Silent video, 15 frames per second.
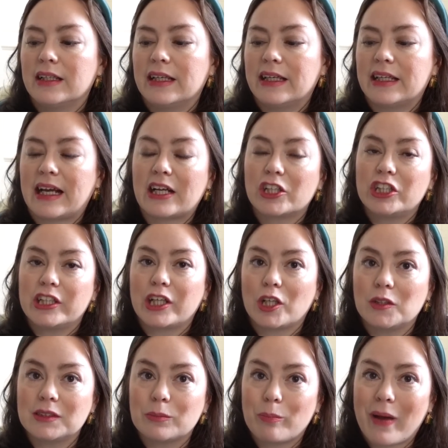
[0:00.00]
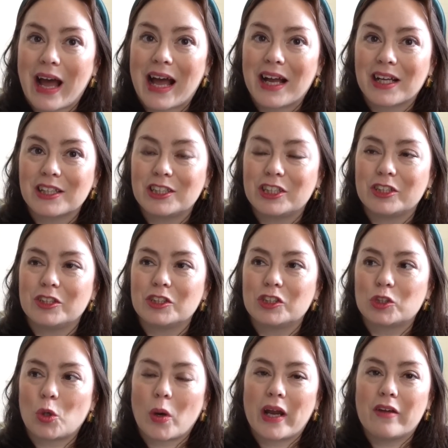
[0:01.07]
it actually goes back to the
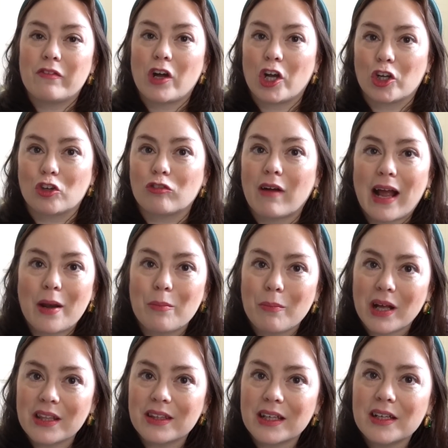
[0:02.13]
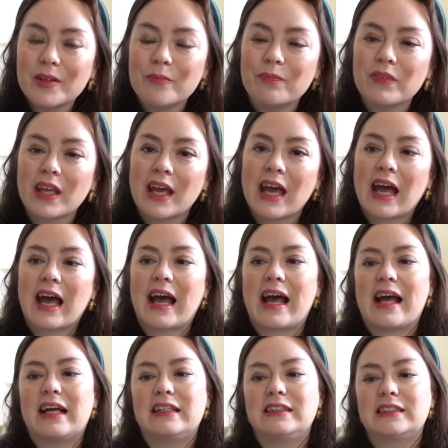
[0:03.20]
story of her grandmother
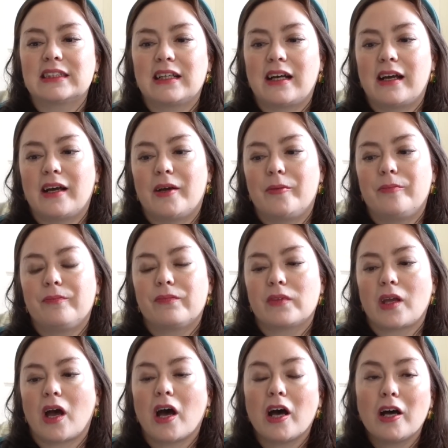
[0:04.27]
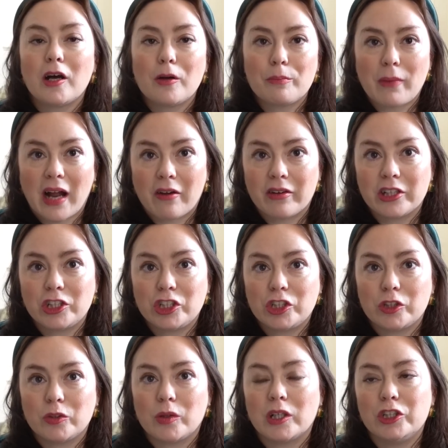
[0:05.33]
and her marriage
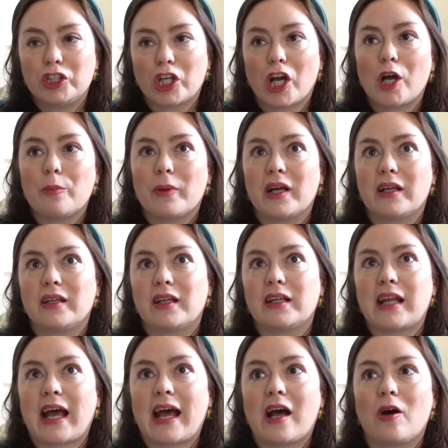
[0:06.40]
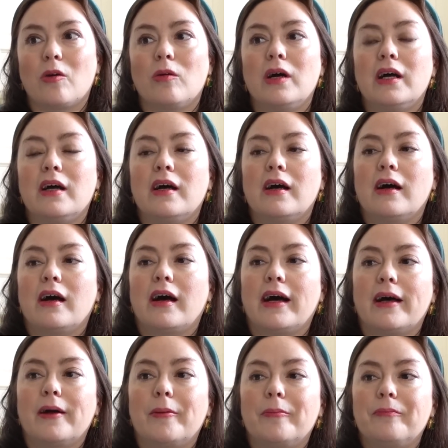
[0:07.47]
to a German, and how
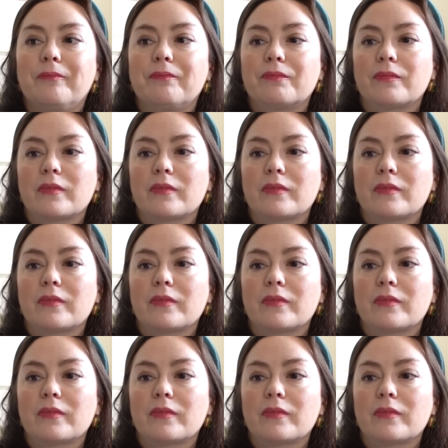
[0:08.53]
and